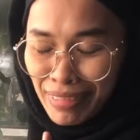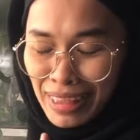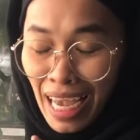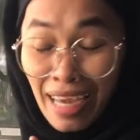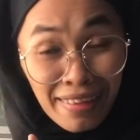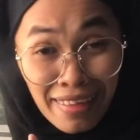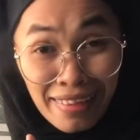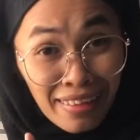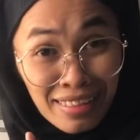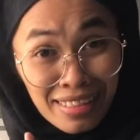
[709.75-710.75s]
I think
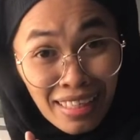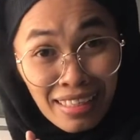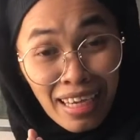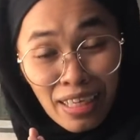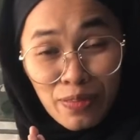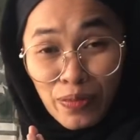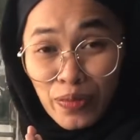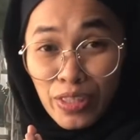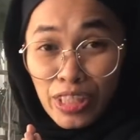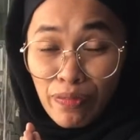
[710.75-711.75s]
that is that guys for
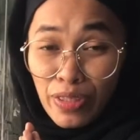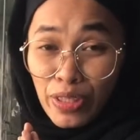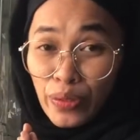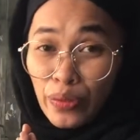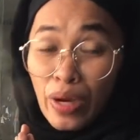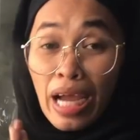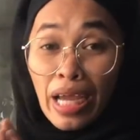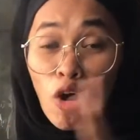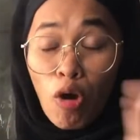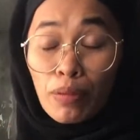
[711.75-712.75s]
today's video. I
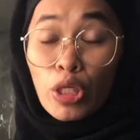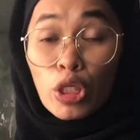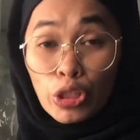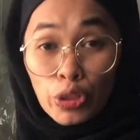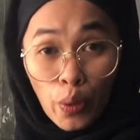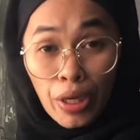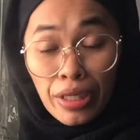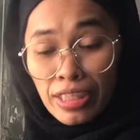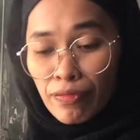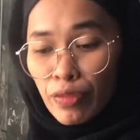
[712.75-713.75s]
hope you enjoy
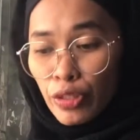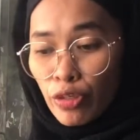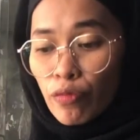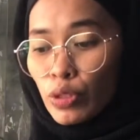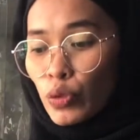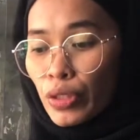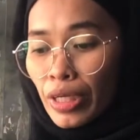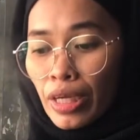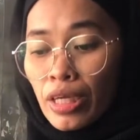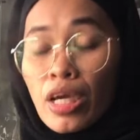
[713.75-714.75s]
this video for
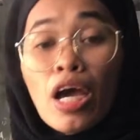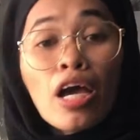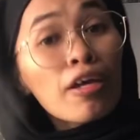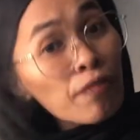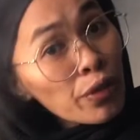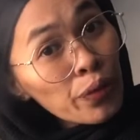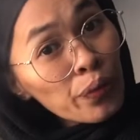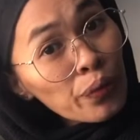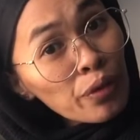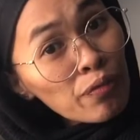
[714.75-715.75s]
today. If you do,
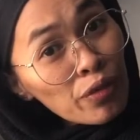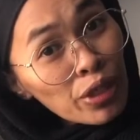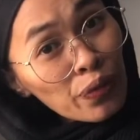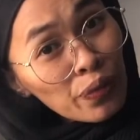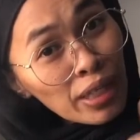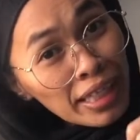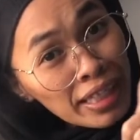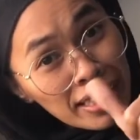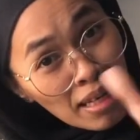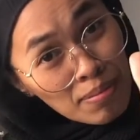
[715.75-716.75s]
don't forget to click
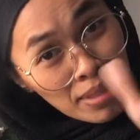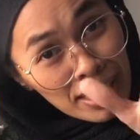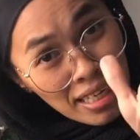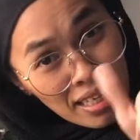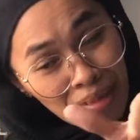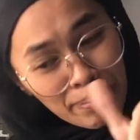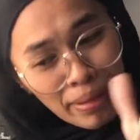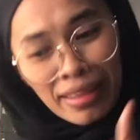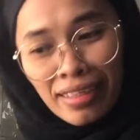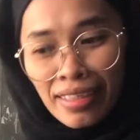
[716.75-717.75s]
the thumbs up
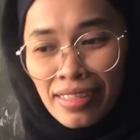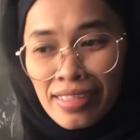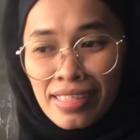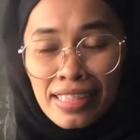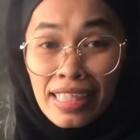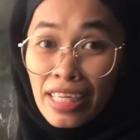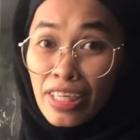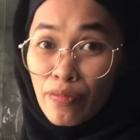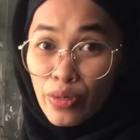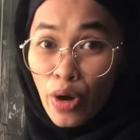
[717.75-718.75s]
buttons, and
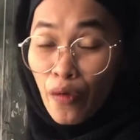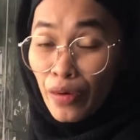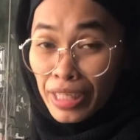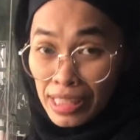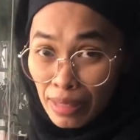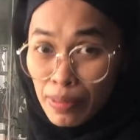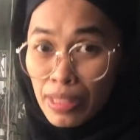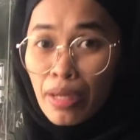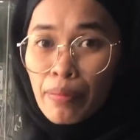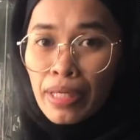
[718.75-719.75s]
if you are already
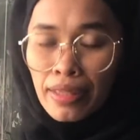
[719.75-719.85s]
subscribing,